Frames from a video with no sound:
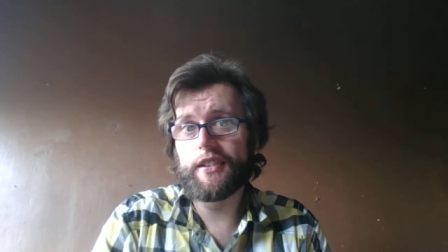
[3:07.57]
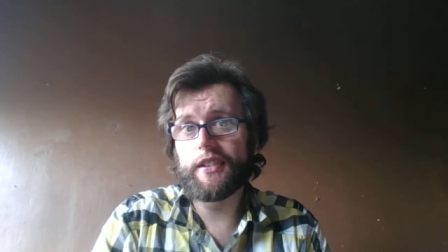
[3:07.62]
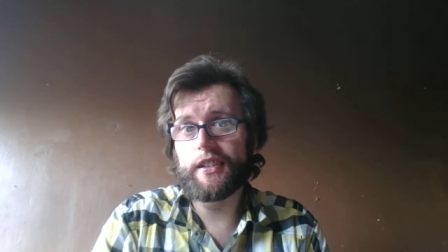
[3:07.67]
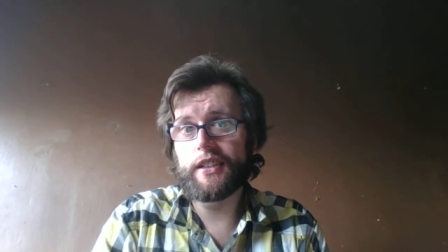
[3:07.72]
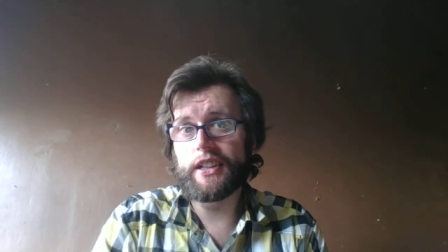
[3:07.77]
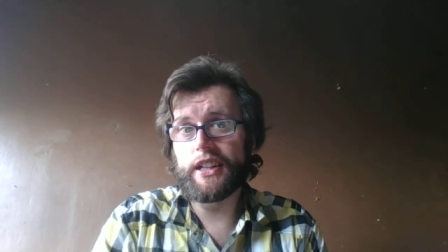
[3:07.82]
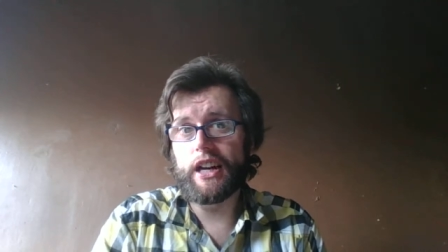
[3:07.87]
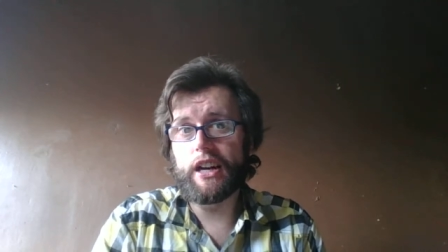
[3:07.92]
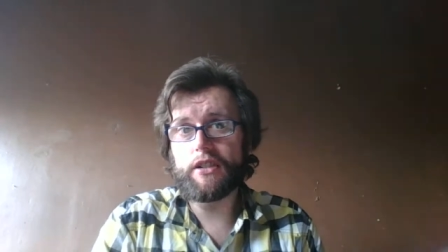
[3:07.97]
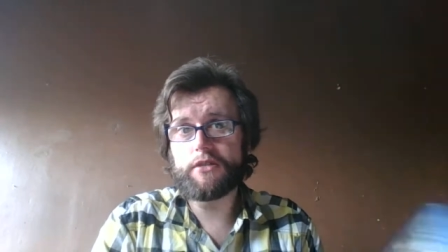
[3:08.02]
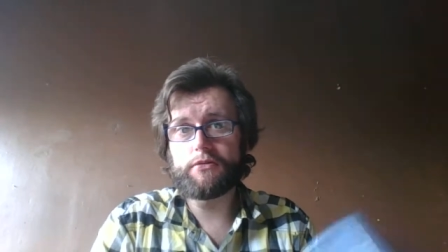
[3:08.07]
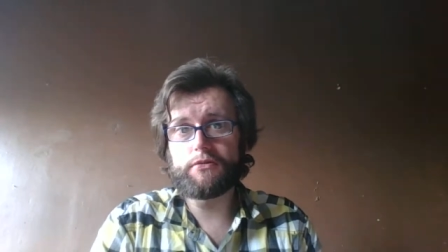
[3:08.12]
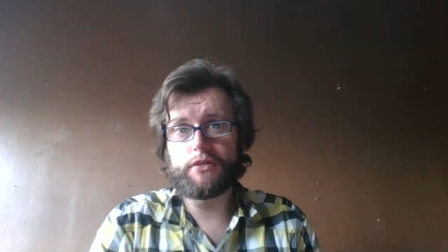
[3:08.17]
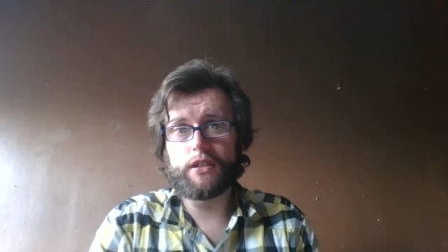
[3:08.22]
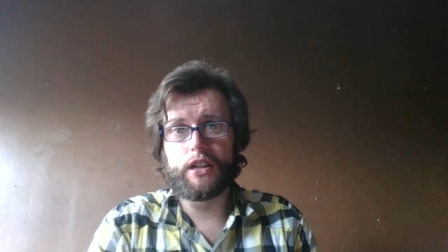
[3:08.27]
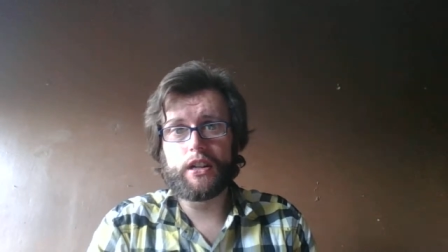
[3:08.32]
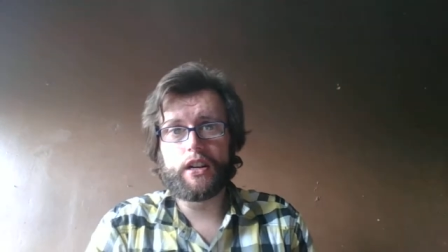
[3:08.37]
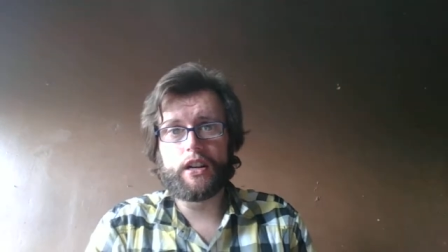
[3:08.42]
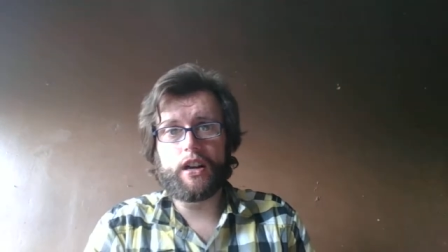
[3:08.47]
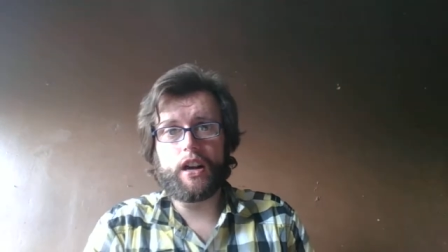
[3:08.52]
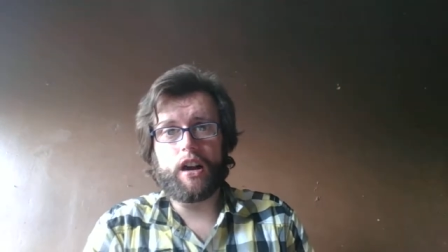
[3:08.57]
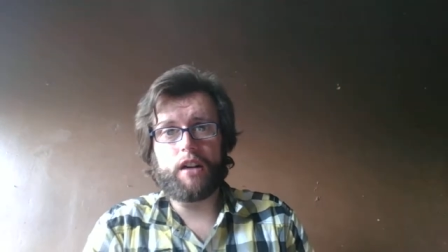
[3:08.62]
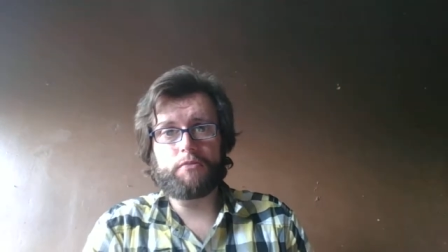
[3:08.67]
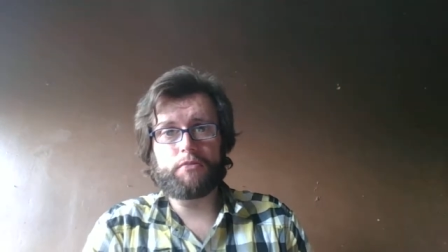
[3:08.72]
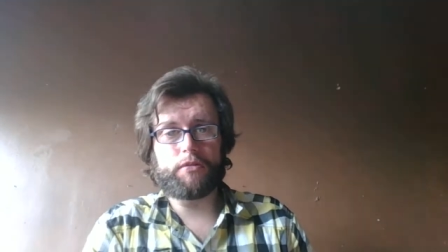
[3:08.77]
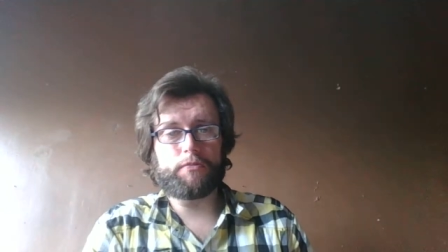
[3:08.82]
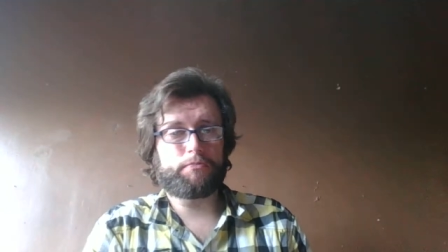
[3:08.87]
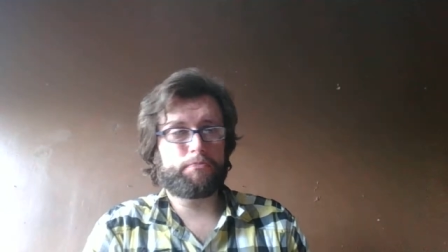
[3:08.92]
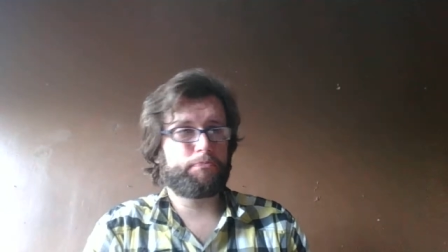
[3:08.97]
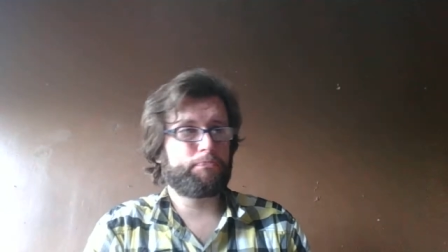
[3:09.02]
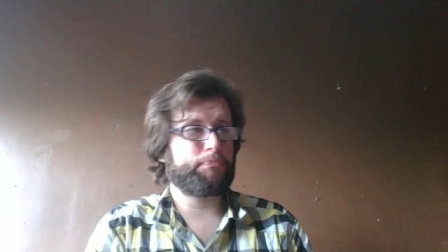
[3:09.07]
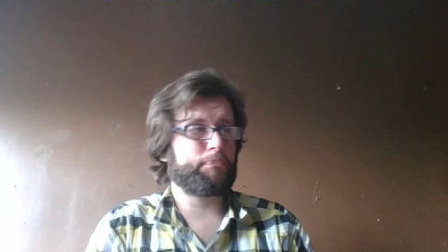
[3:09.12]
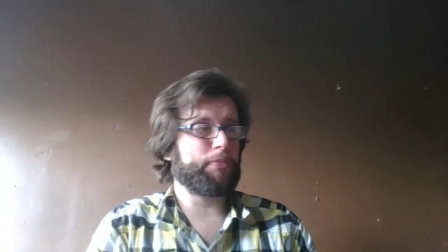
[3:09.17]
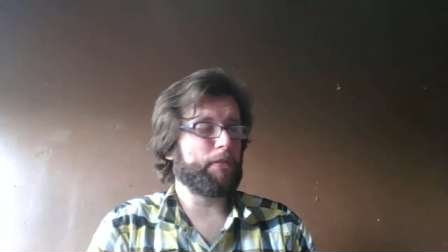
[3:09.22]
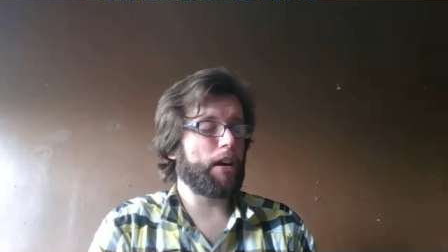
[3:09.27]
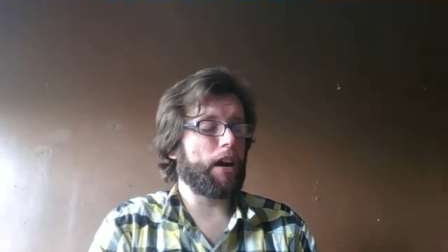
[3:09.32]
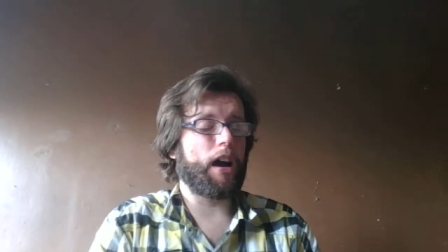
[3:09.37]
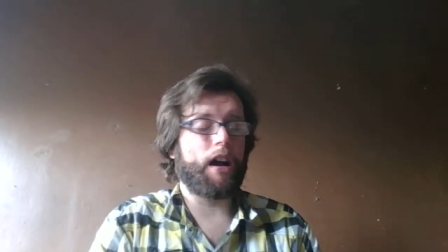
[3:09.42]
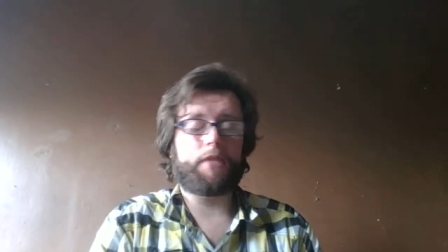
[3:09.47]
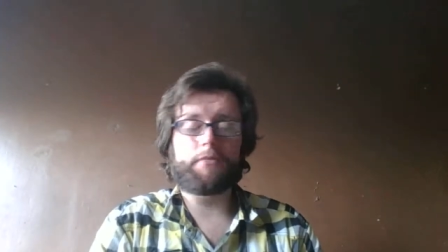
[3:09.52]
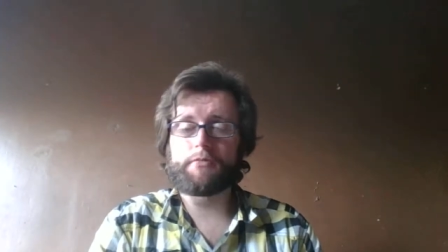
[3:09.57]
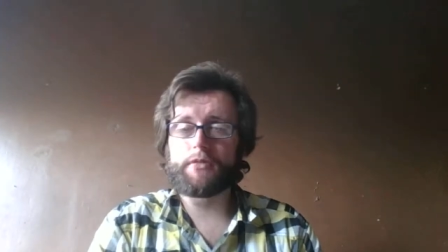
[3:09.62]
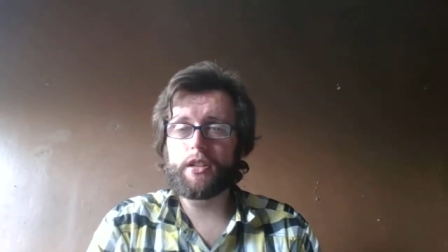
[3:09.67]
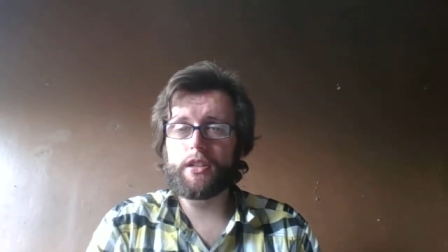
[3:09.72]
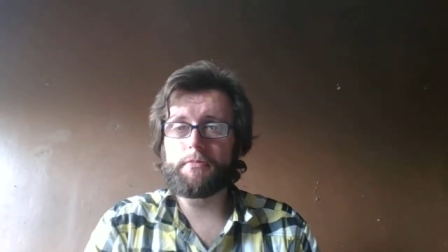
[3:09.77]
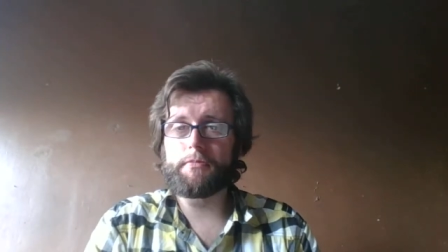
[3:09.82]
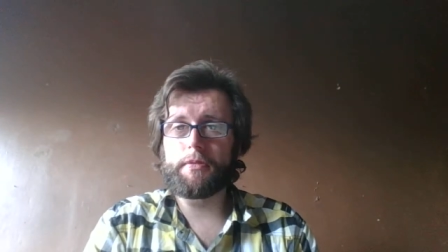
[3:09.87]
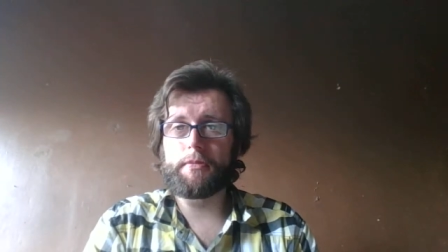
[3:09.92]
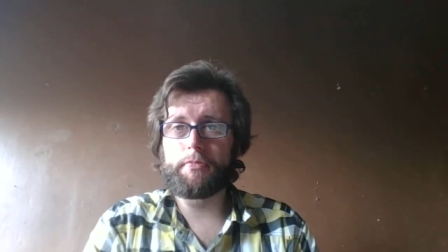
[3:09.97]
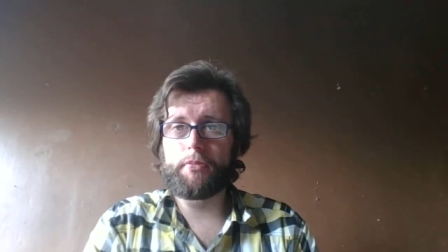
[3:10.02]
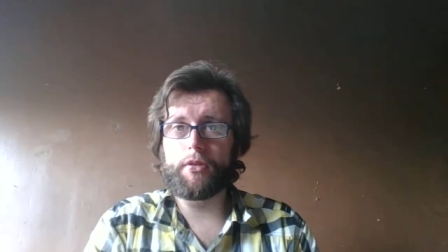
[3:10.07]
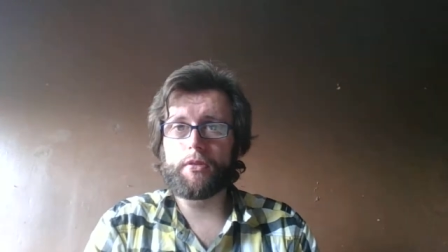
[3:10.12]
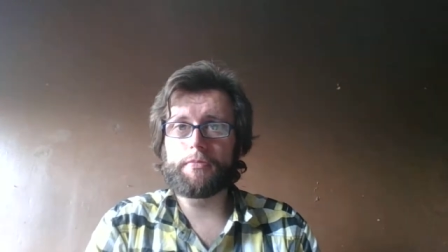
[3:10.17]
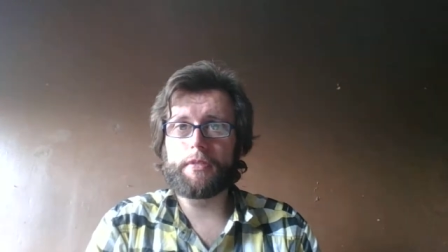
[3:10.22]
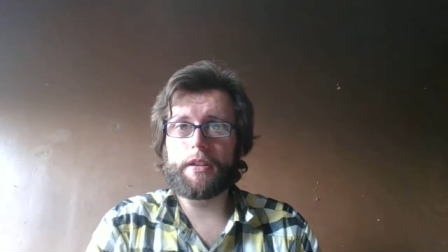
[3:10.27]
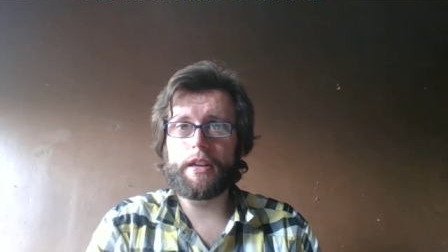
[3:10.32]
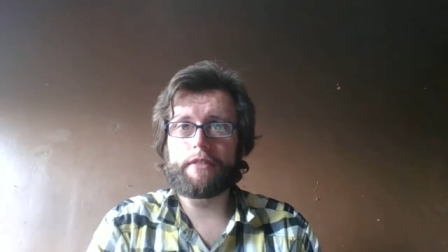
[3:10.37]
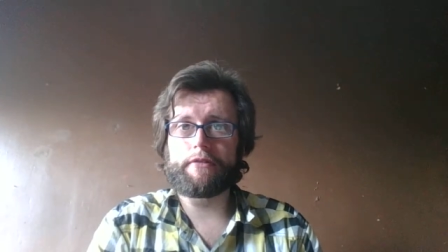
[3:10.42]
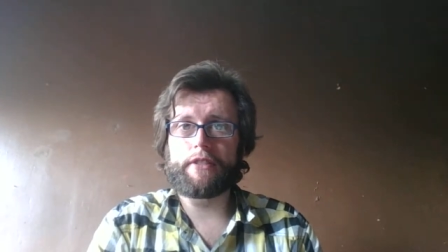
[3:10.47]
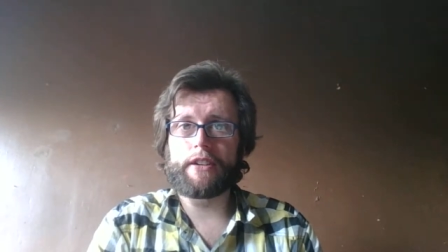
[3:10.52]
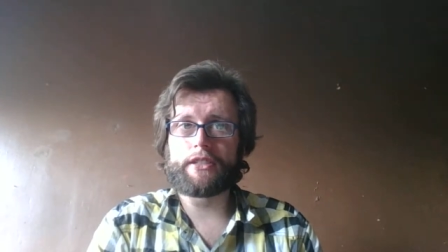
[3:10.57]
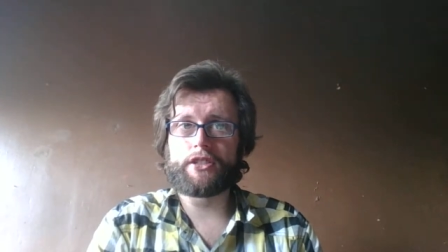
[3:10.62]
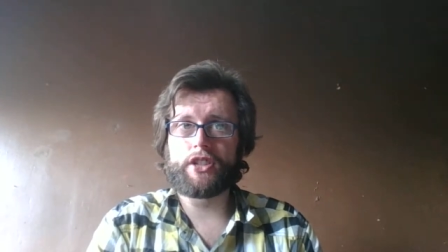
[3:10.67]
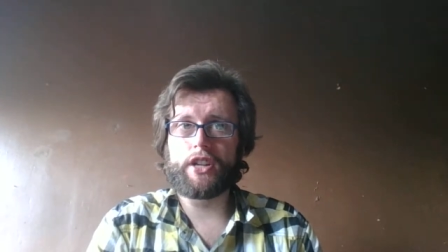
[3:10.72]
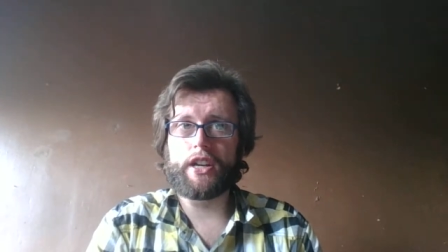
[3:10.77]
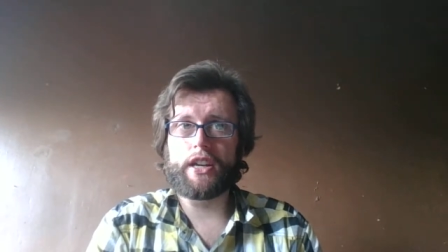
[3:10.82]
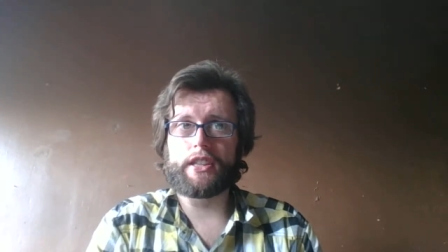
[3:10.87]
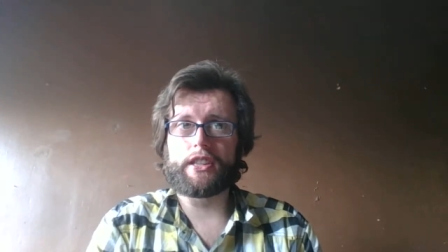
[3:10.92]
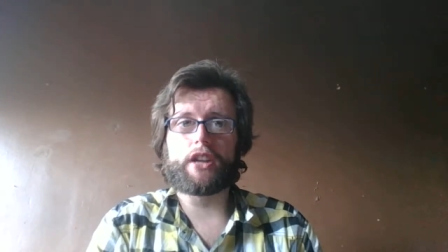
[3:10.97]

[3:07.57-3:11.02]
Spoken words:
You know, I'm going to be point blank range here.